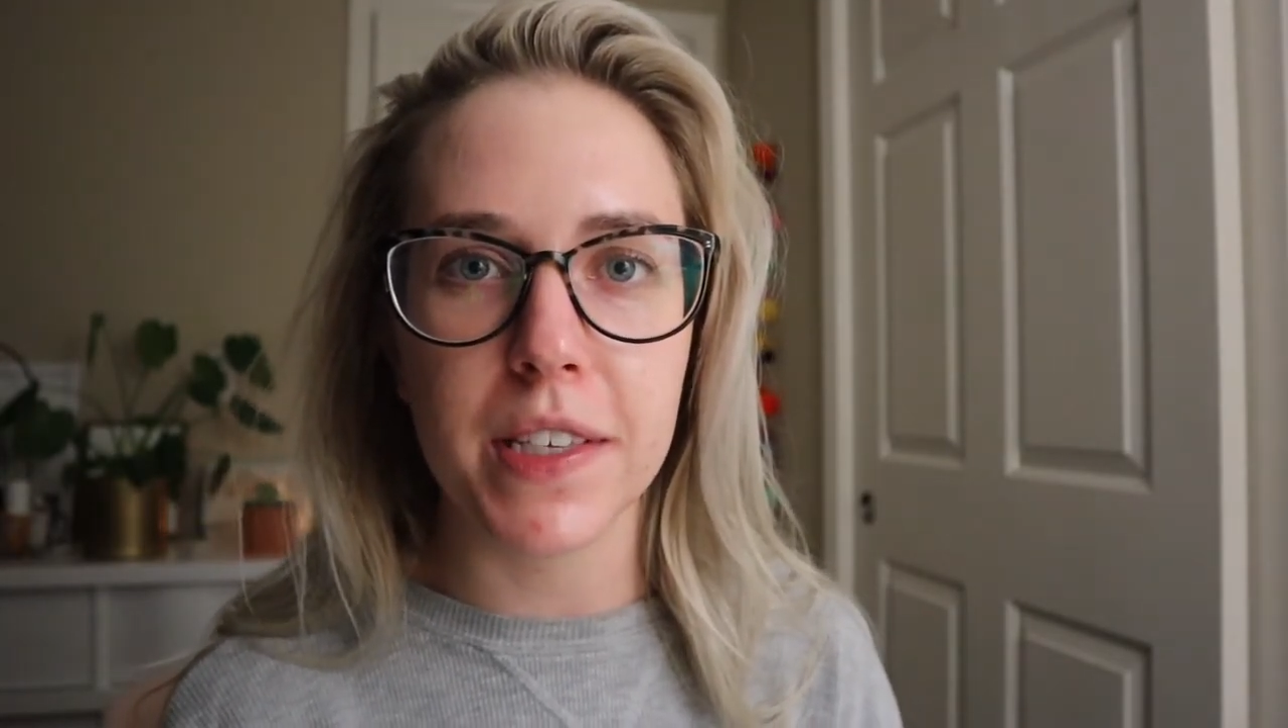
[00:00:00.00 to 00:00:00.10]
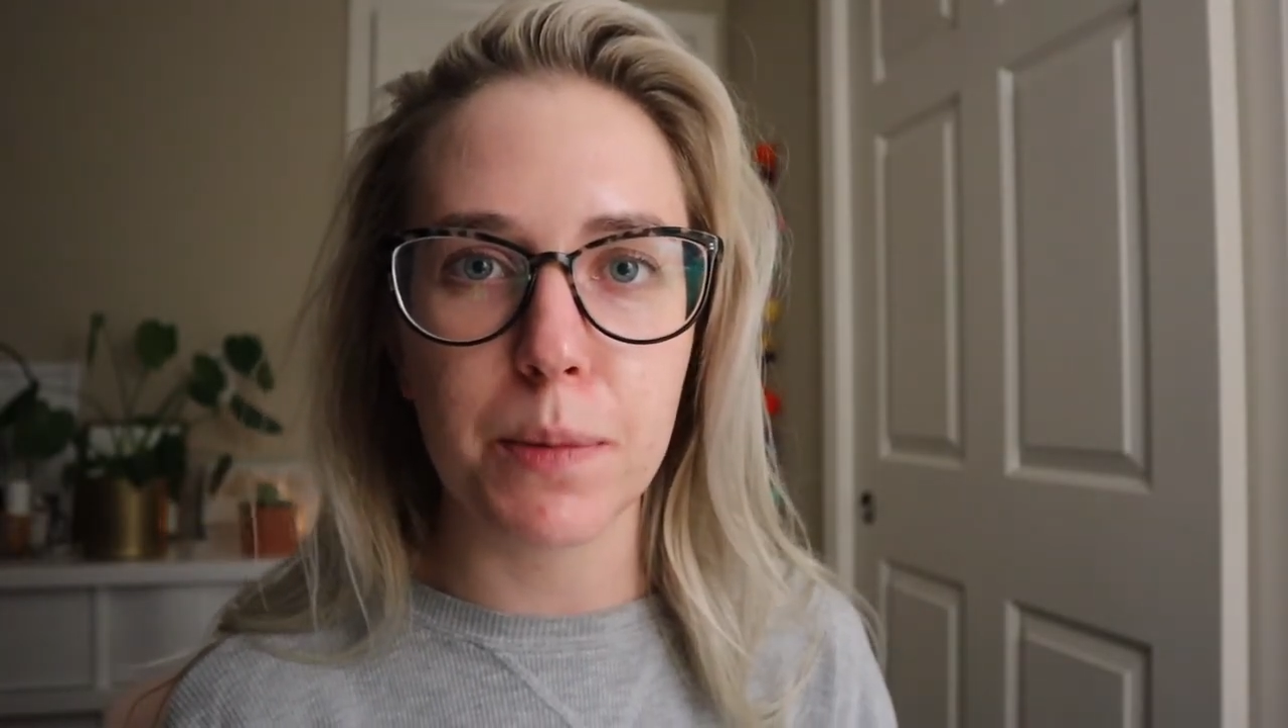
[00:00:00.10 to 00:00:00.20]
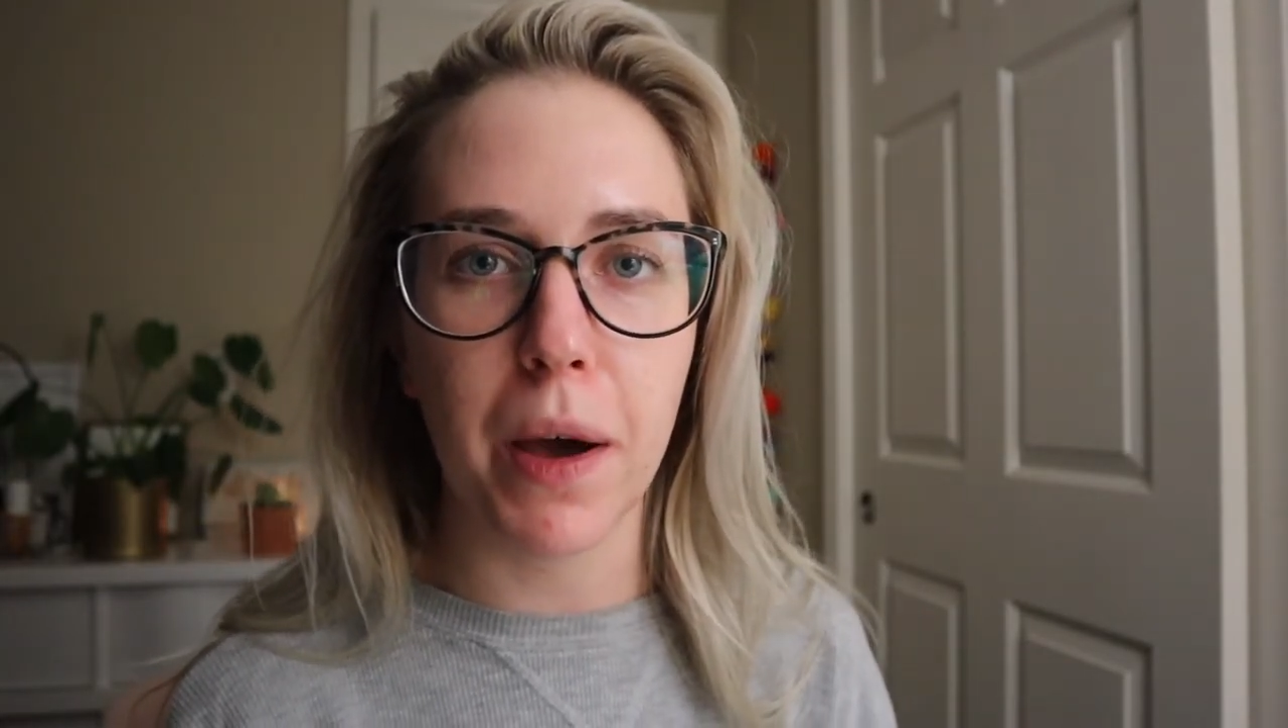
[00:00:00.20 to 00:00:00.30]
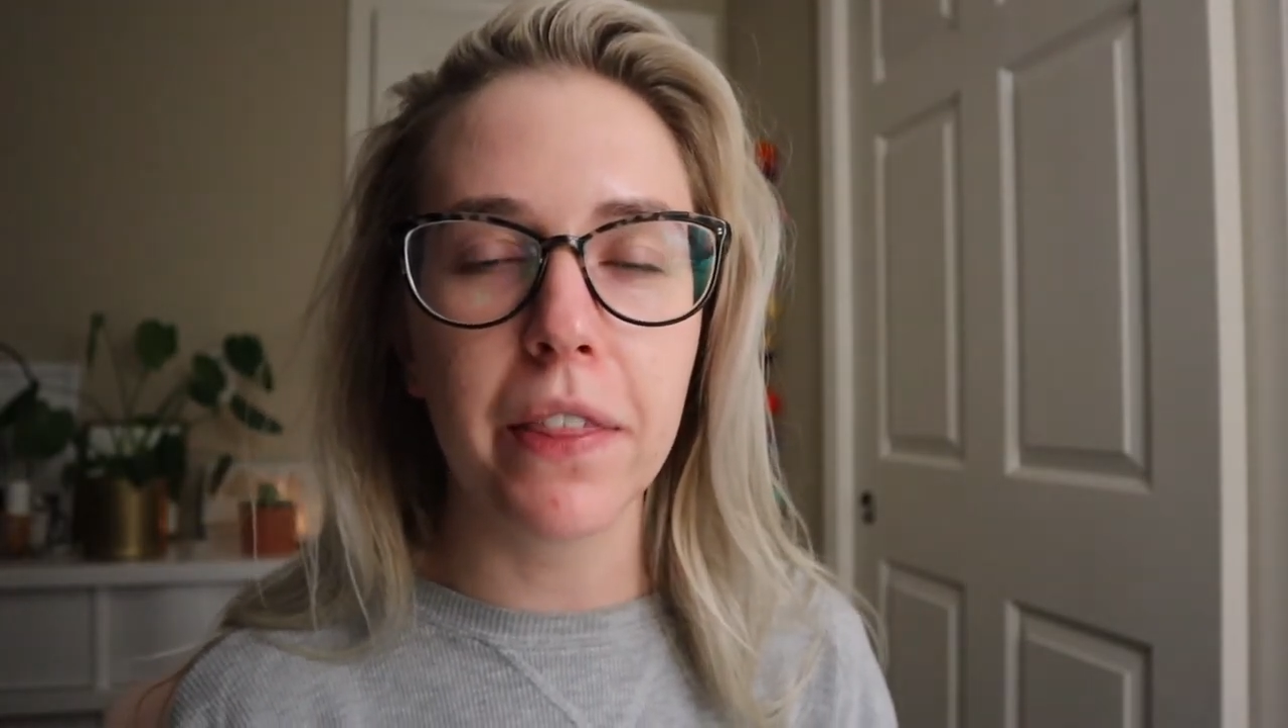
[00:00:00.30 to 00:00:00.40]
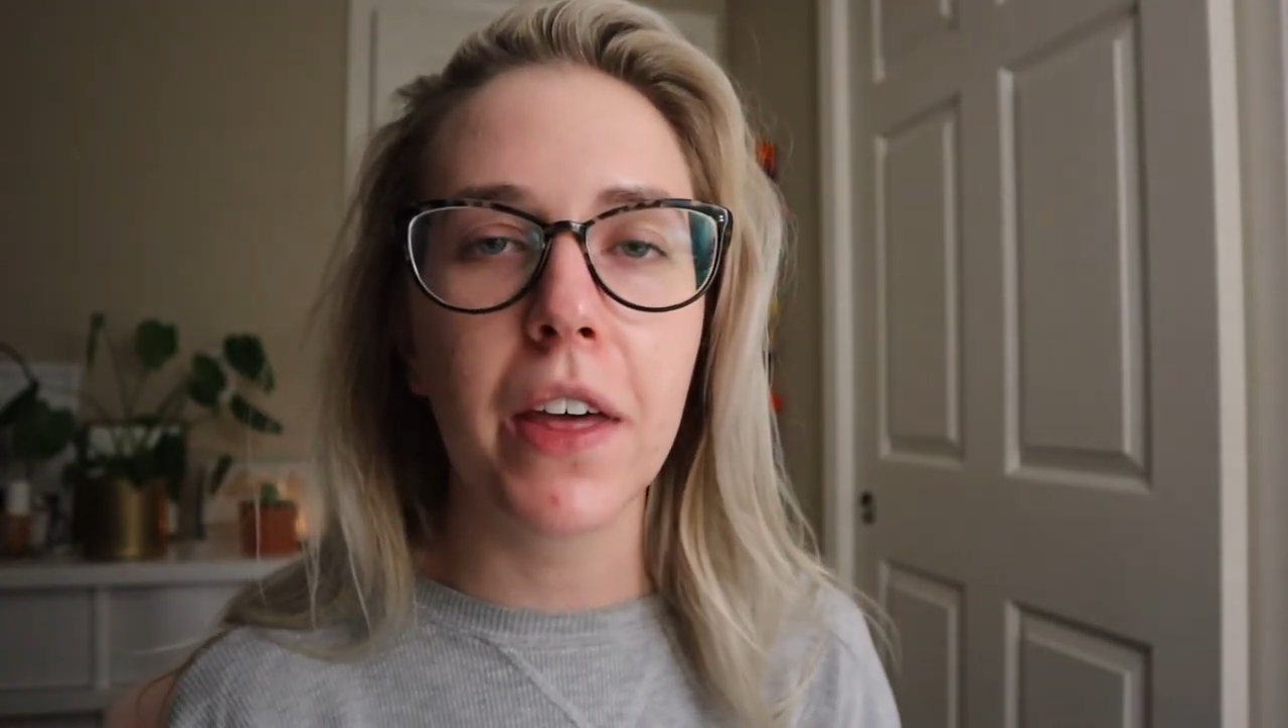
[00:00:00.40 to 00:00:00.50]

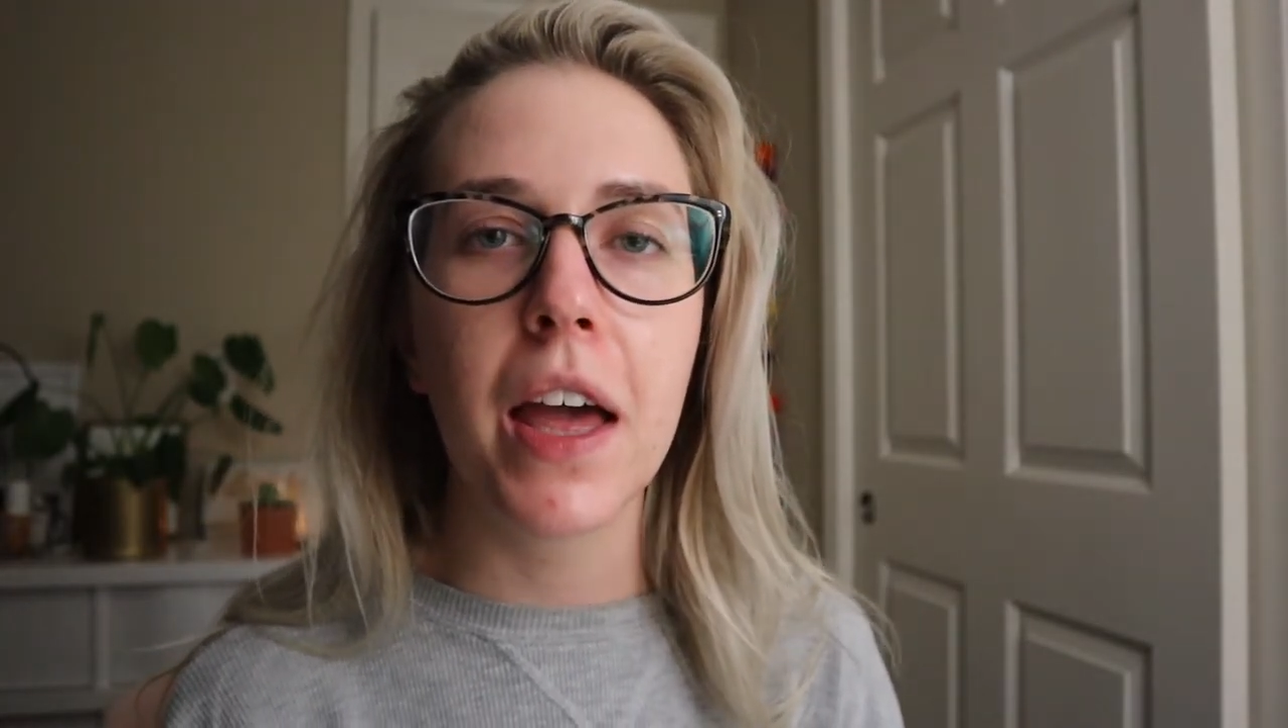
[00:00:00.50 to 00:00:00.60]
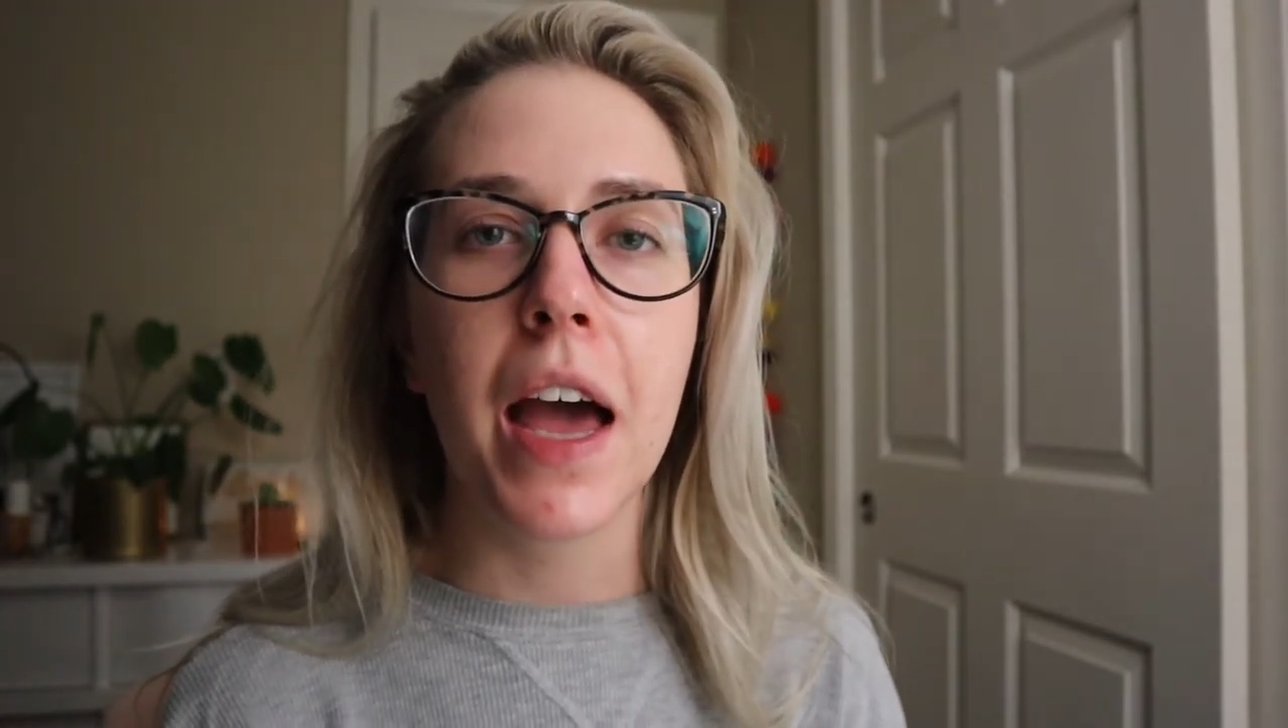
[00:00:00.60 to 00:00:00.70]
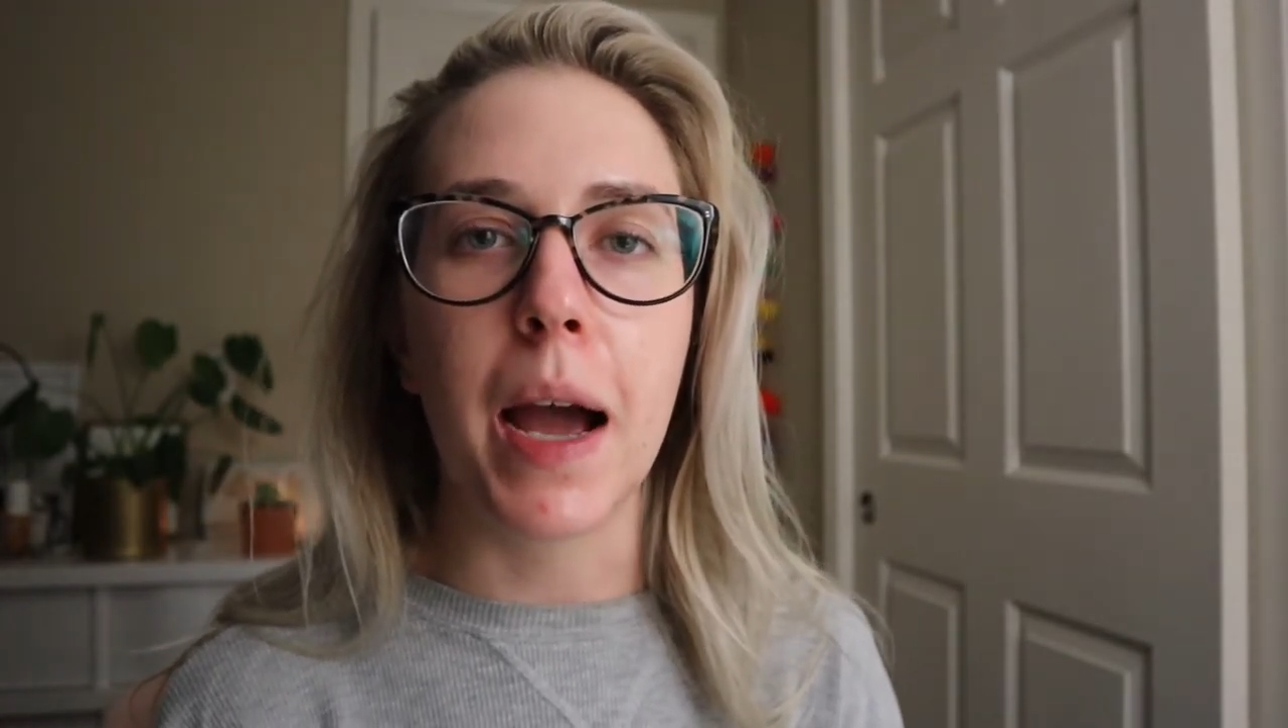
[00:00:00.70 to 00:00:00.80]
this month.